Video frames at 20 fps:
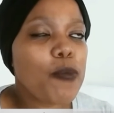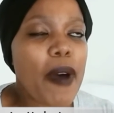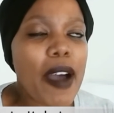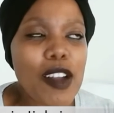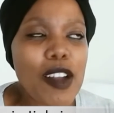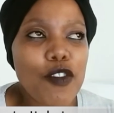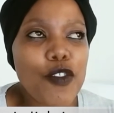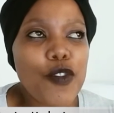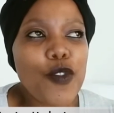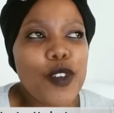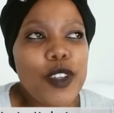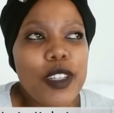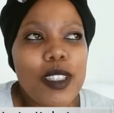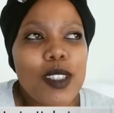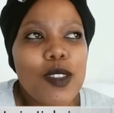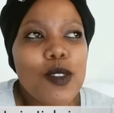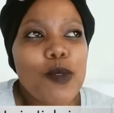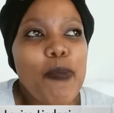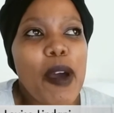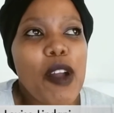part
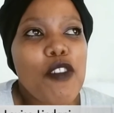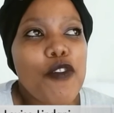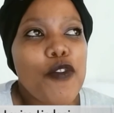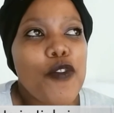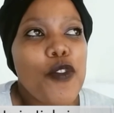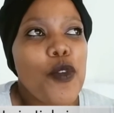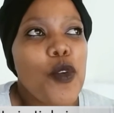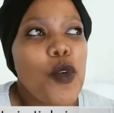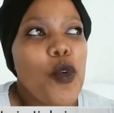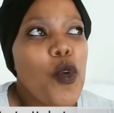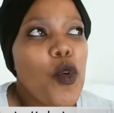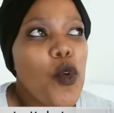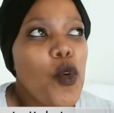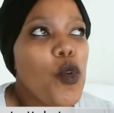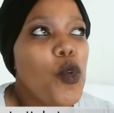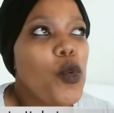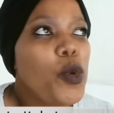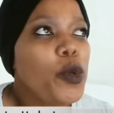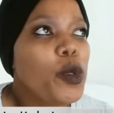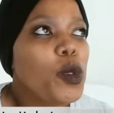of who
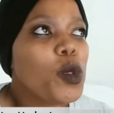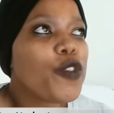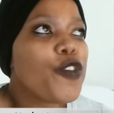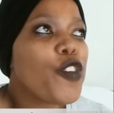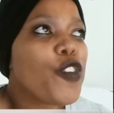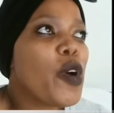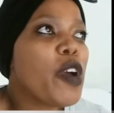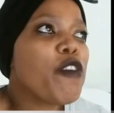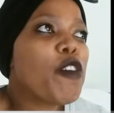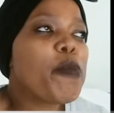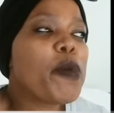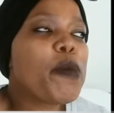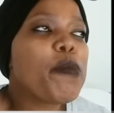we will forever be,